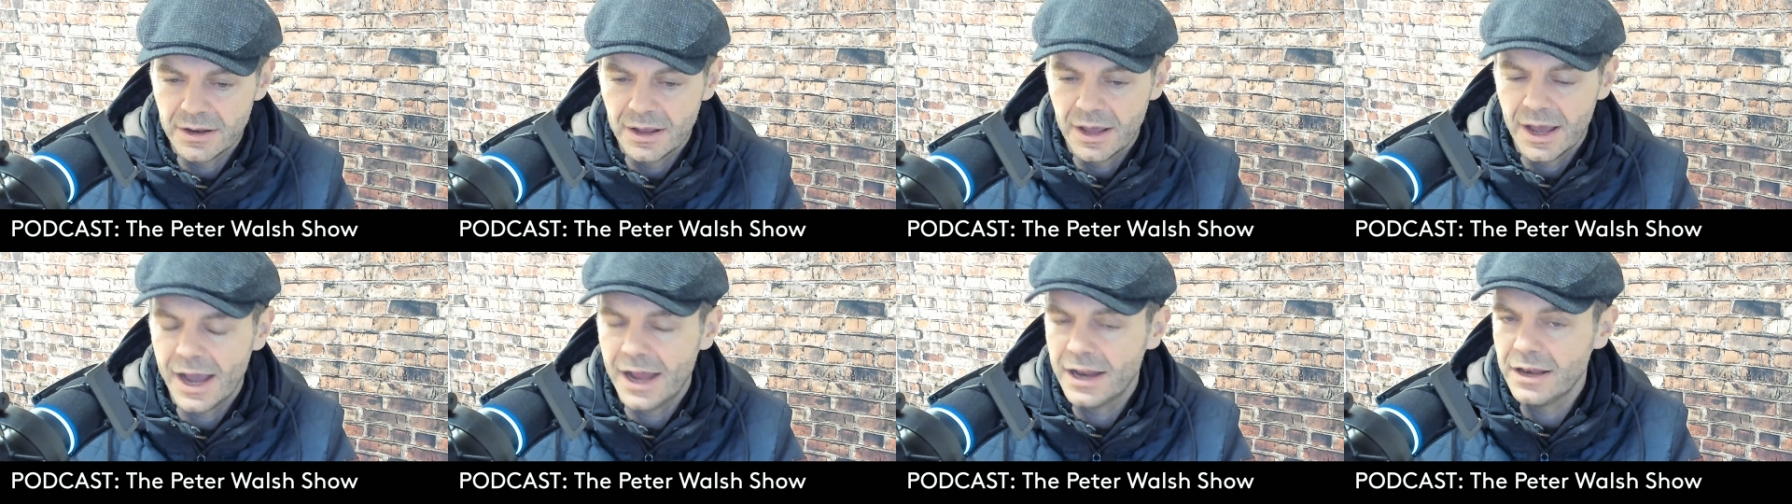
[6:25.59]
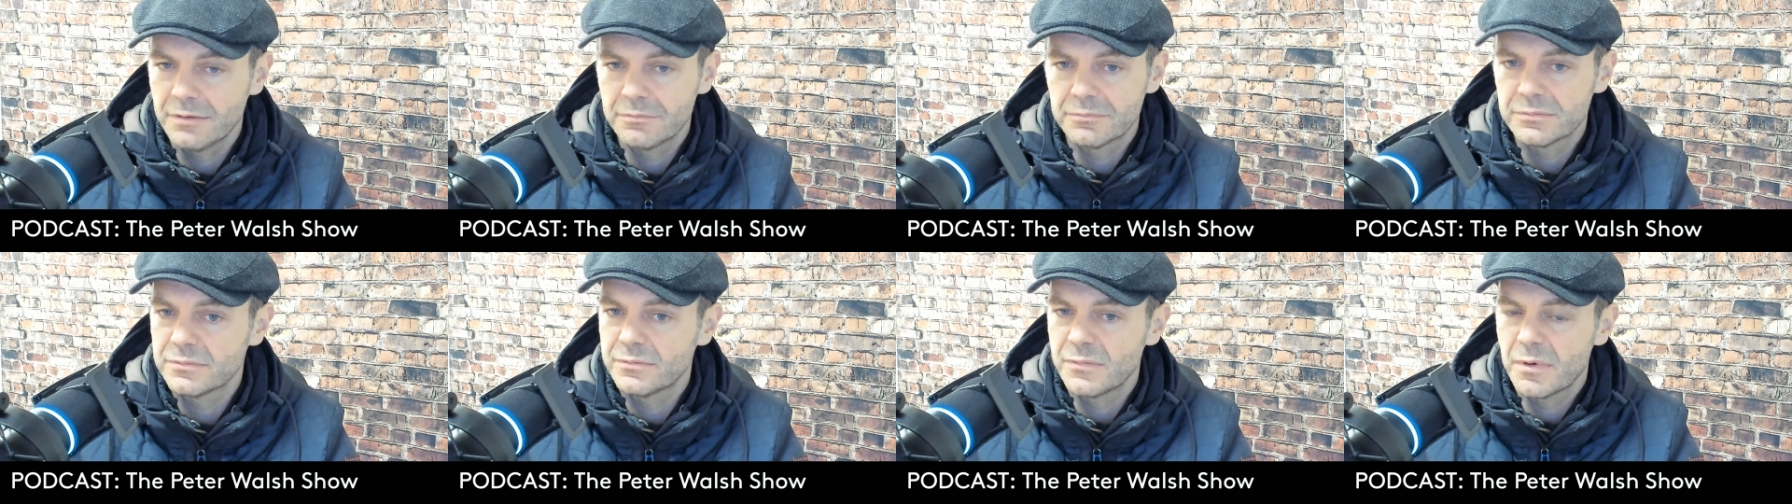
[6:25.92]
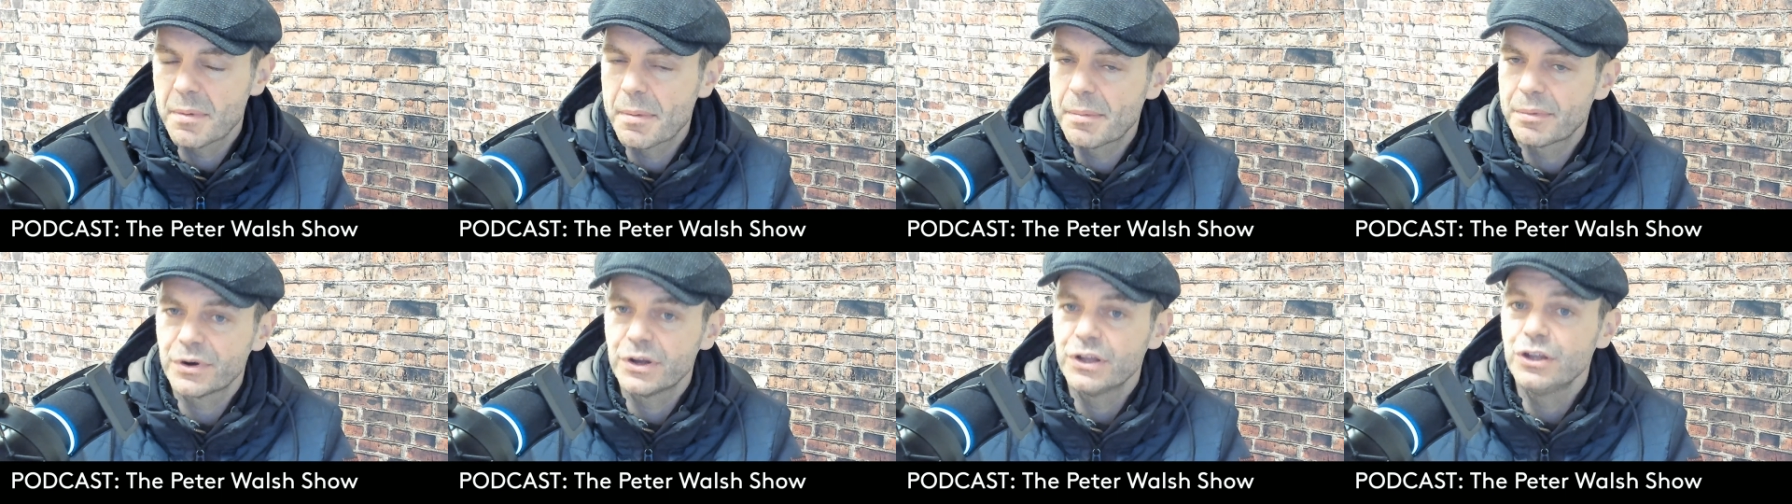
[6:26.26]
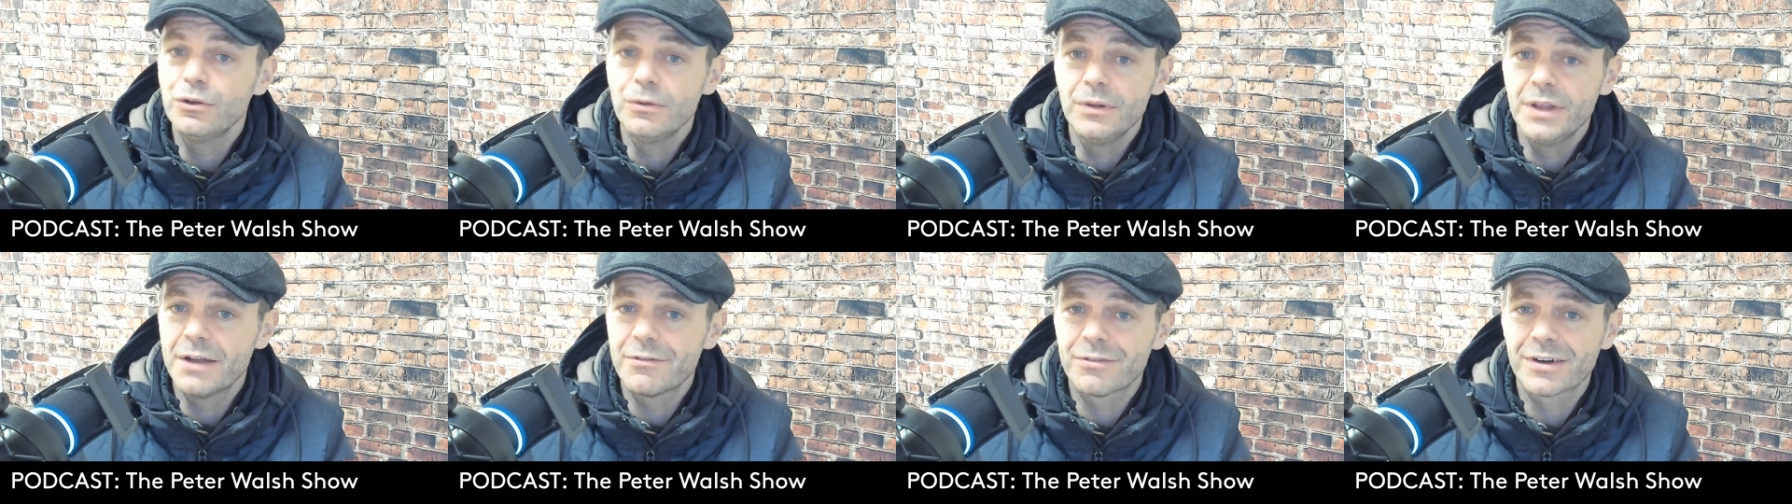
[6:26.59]
And remember, you'll
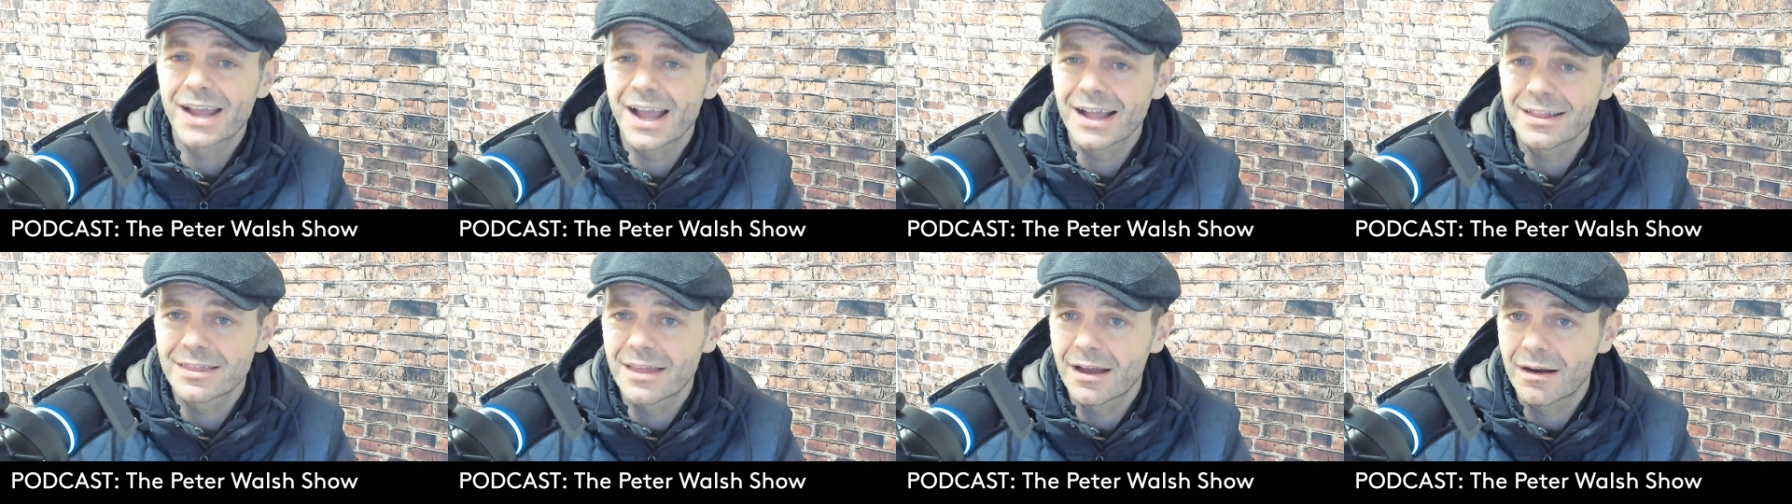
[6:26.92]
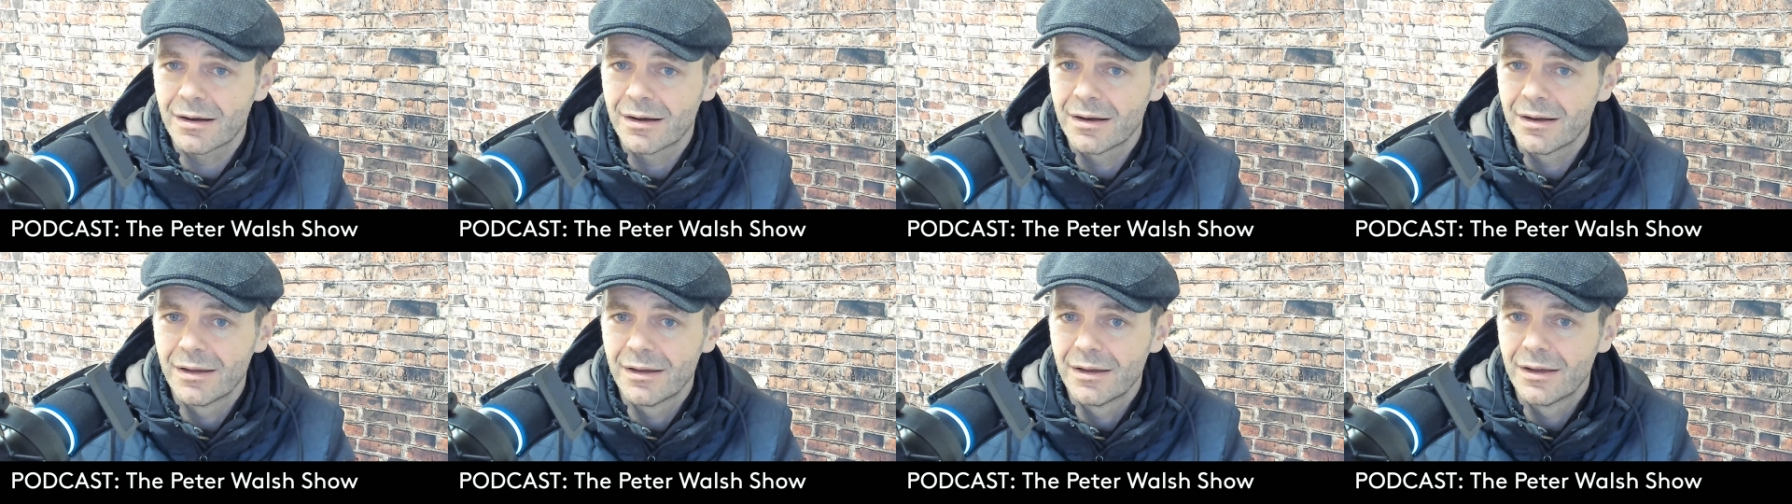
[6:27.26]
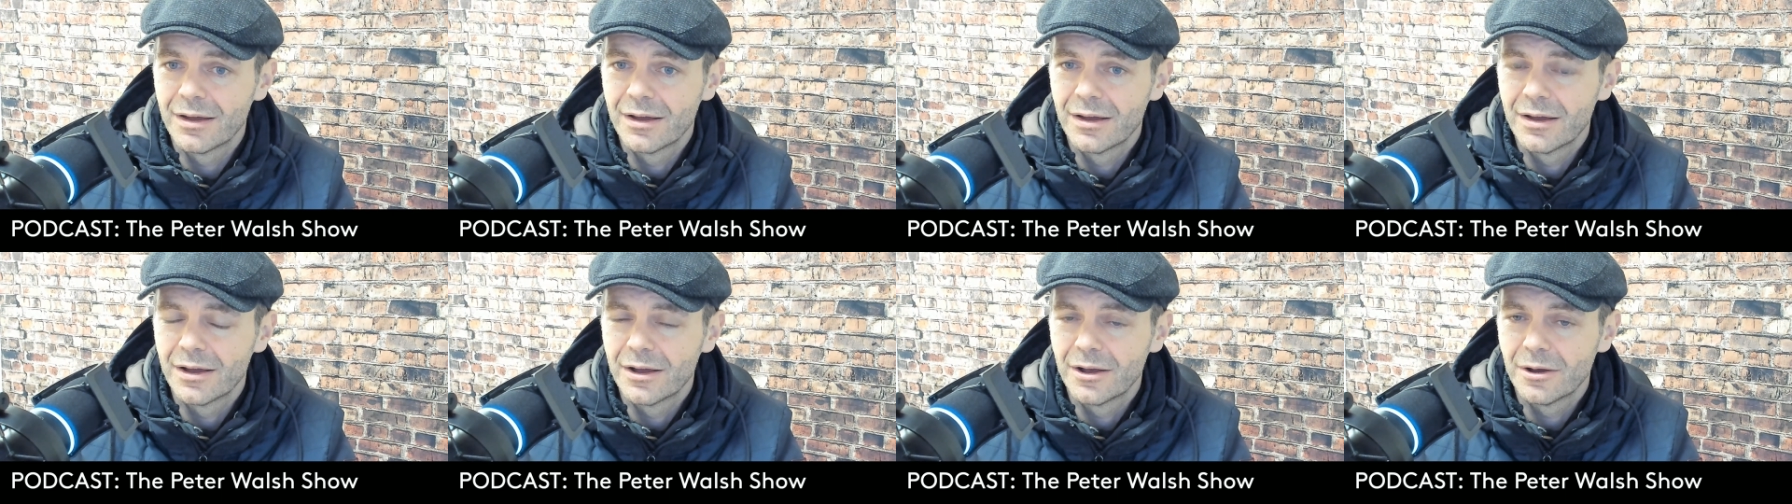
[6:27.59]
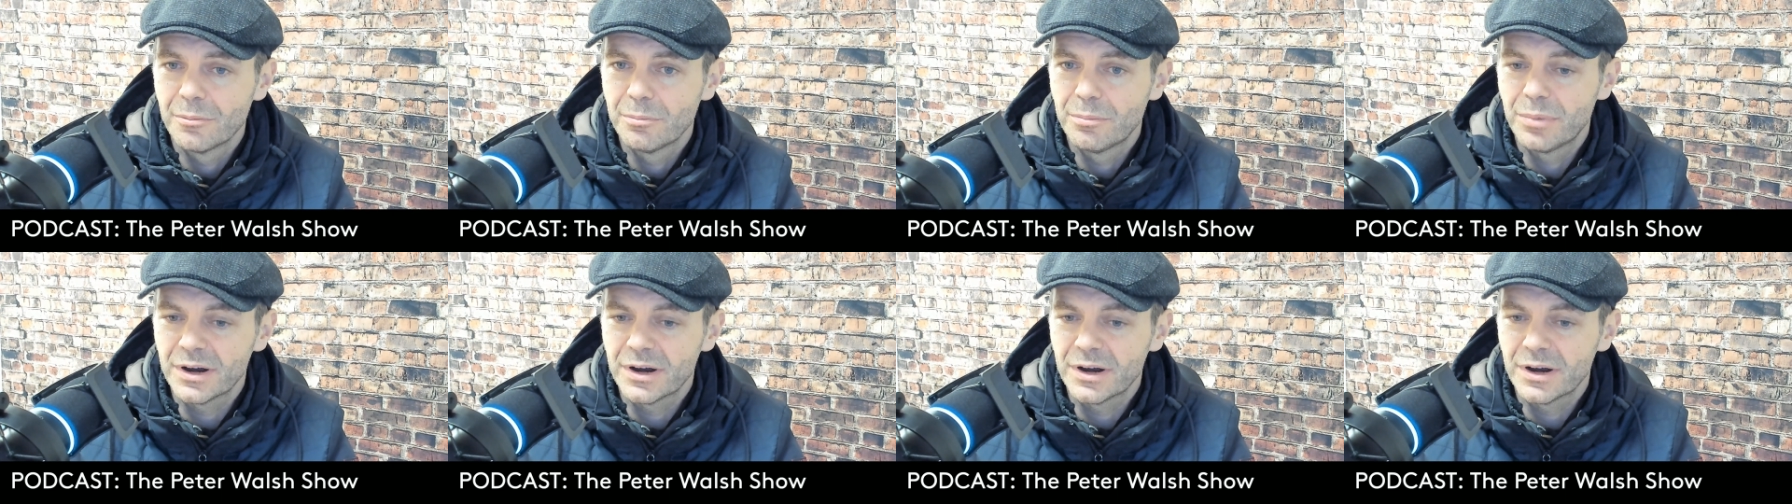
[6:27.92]
never get there but